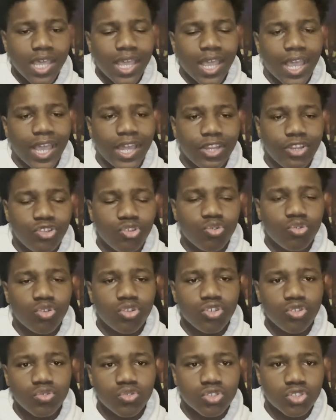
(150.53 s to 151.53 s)
And
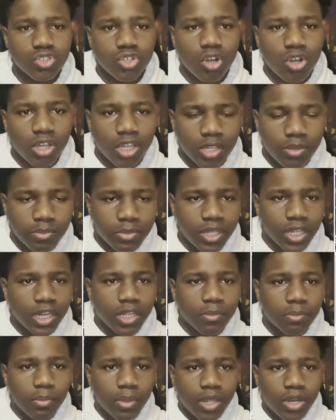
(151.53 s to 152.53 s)
you saw him
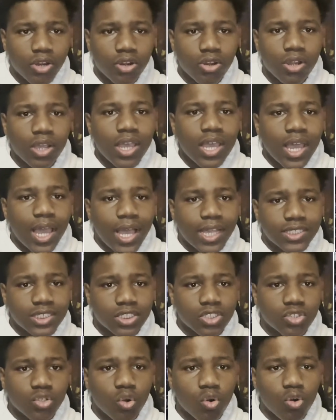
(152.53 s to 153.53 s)
getting better as a
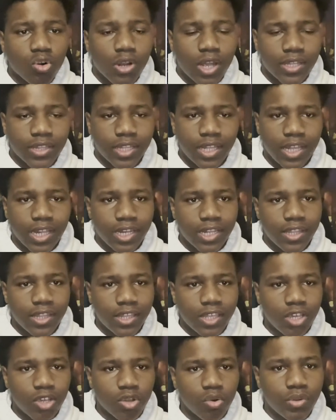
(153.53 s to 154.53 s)
scorer at the end of the
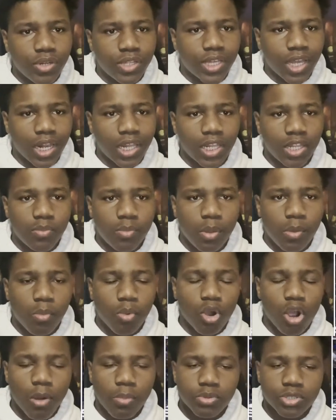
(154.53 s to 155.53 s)
year got a little bit
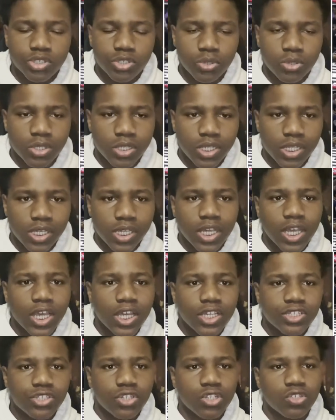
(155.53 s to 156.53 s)
more opportunity.
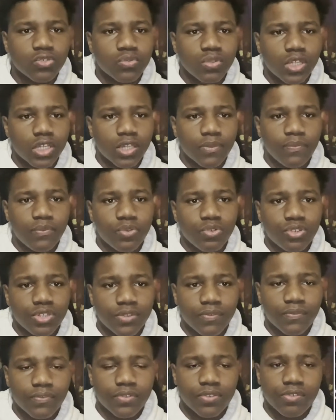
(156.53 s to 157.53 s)
So it was really confusing
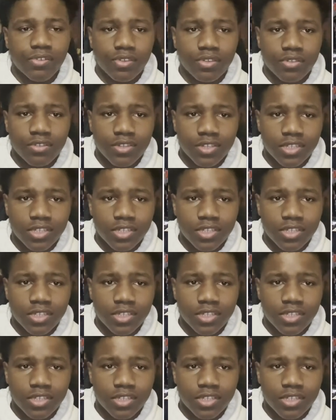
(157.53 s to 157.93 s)
to